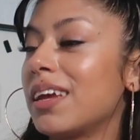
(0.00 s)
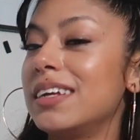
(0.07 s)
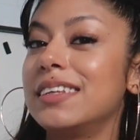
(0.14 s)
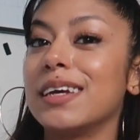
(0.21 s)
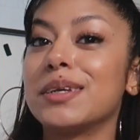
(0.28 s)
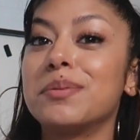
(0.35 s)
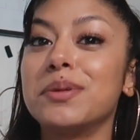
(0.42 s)
He
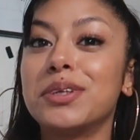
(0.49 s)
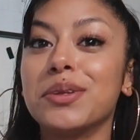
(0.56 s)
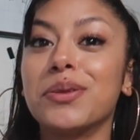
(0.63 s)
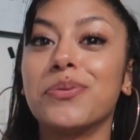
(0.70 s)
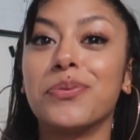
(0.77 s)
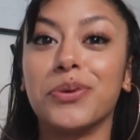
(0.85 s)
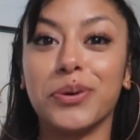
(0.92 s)
takes me to
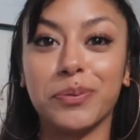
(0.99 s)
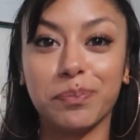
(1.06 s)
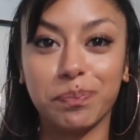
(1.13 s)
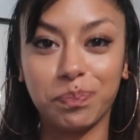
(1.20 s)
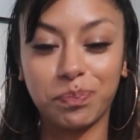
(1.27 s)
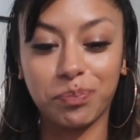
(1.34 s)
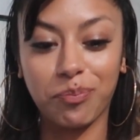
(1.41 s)
the
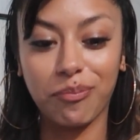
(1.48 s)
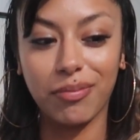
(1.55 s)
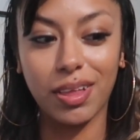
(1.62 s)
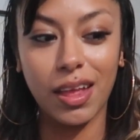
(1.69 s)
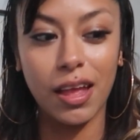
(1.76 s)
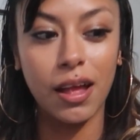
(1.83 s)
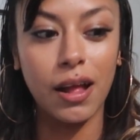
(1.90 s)
room.
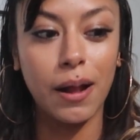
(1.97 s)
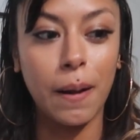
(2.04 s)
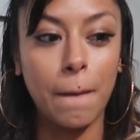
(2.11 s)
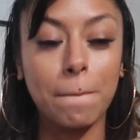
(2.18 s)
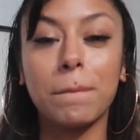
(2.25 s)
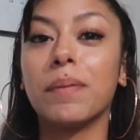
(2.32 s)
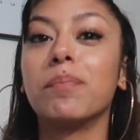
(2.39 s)

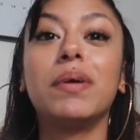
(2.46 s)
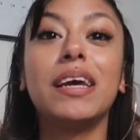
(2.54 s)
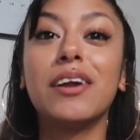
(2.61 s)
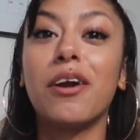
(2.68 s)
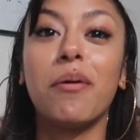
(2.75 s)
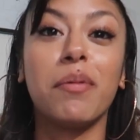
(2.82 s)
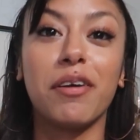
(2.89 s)
Me
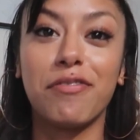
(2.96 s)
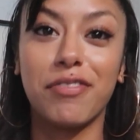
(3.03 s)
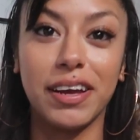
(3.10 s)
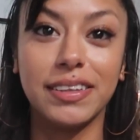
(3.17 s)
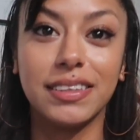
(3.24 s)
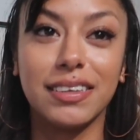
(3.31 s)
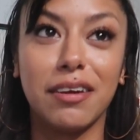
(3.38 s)
and all my
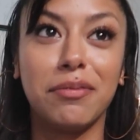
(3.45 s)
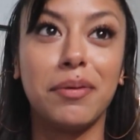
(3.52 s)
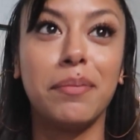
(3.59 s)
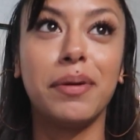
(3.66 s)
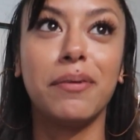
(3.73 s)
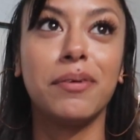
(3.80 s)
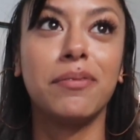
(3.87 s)
friends. I
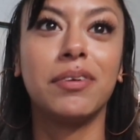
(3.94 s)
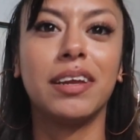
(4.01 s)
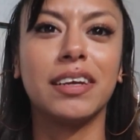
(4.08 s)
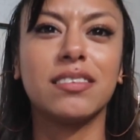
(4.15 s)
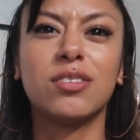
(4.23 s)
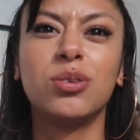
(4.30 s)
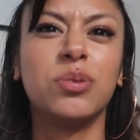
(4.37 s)
remember I went with
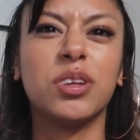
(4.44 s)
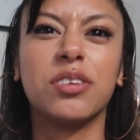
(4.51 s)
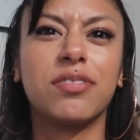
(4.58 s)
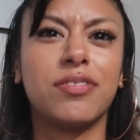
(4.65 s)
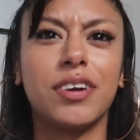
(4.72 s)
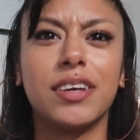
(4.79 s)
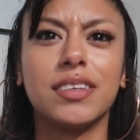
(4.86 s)
like 2 other
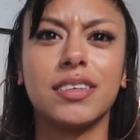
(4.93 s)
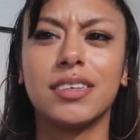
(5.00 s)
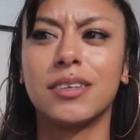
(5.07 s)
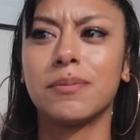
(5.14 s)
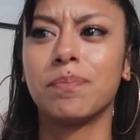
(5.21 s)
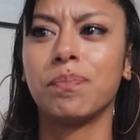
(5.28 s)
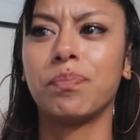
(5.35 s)

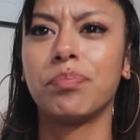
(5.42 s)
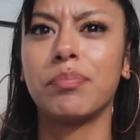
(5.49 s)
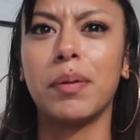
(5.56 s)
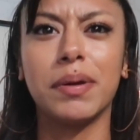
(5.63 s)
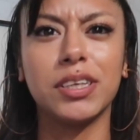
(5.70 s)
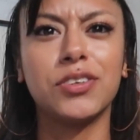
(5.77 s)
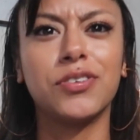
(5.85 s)
friends. My
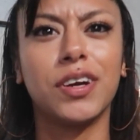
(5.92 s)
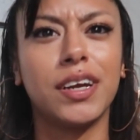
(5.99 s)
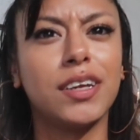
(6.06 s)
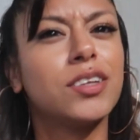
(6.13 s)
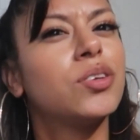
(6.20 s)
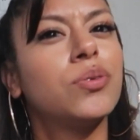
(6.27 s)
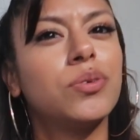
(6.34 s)
best
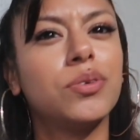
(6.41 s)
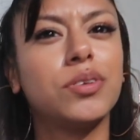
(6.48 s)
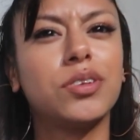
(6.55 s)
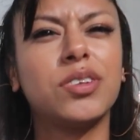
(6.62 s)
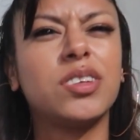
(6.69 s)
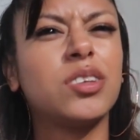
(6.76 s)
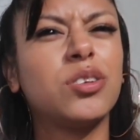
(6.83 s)
friend and
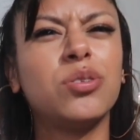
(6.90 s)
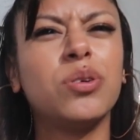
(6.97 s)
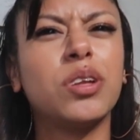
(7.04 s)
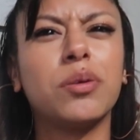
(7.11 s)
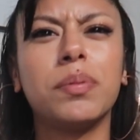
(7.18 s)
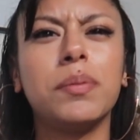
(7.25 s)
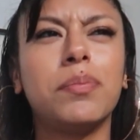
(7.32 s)
two
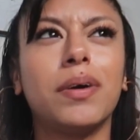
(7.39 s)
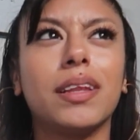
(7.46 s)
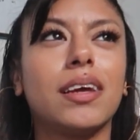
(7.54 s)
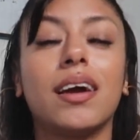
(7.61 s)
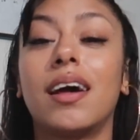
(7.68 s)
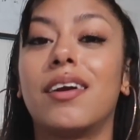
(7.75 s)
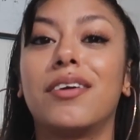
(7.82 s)
other people, I
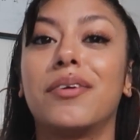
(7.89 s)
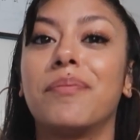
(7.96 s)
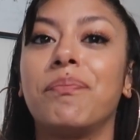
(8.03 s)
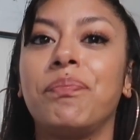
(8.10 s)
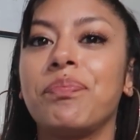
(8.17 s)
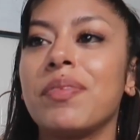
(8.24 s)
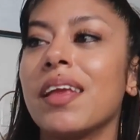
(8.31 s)
think. I don't know.
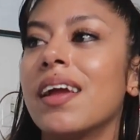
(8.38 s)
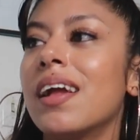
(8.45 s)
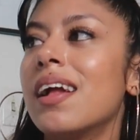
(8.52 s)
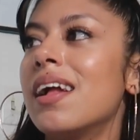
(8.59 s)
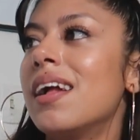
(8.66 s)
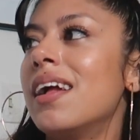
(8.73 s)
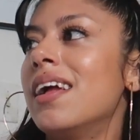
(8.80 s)

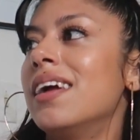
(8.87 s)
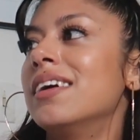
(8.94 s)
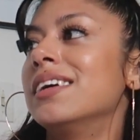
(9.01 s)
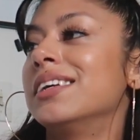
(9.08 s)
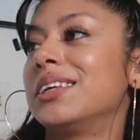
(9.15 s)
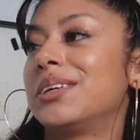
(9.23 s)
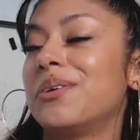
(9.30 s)

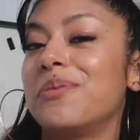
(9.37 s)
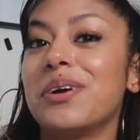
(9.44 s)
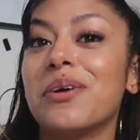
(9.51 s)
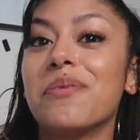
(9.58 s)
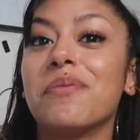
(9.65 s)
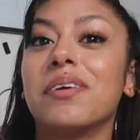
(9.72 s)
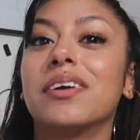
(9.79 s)
So
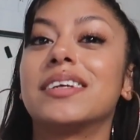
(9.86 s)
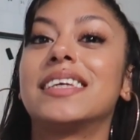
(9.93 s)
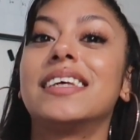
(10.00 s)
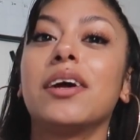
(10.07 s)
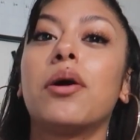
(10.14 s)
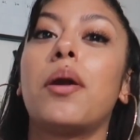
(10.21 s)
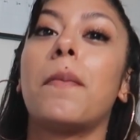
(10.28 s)
we're
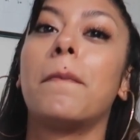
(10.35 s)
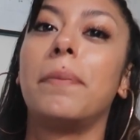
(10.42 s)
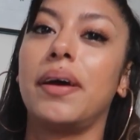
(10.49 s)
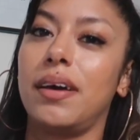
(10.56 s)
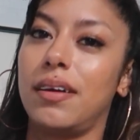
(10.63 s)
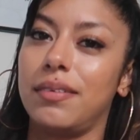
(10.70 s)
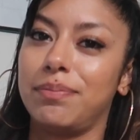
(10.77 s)
sitting on a
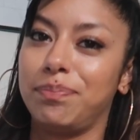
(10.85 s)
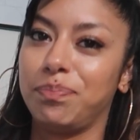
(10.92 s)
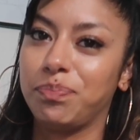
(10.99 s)
bed.